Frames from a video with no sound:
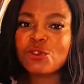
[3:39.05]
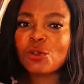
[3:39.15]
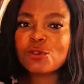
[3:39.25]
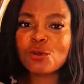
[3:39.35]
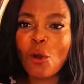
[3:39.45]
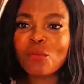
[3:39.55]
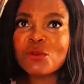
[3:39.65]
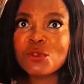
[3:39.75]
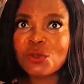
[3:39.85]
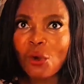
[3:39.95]
Just
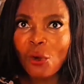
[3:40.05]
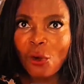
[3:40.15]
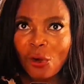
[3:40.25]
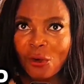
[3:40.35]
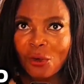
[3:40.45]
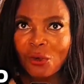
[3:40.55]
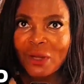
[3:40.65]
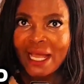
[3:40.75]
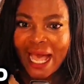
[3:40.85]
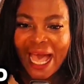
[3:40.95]
come to your Google
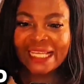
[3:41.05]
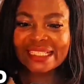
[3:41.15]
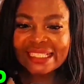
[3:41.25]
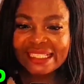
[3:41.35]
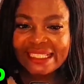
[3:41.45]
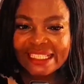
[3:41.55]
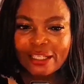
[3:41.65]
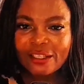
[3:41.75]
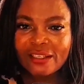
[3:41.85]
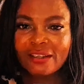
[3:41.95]
and
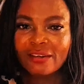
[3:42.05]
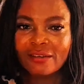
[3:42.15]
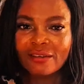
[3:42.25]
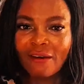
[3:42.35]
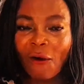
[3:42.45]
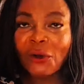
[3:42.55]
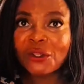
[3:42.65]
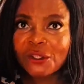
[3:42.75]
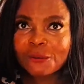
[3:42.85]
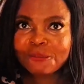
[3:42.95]
click
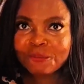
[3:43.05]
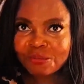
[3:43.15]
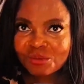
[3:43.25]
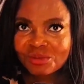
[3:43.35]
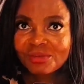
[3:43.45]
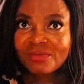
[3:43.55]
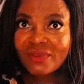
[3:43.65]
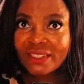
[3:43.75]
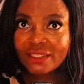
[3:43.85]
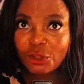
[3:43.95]
on
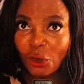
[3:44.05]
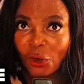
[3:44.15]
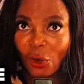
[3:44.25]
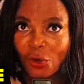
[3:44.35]
your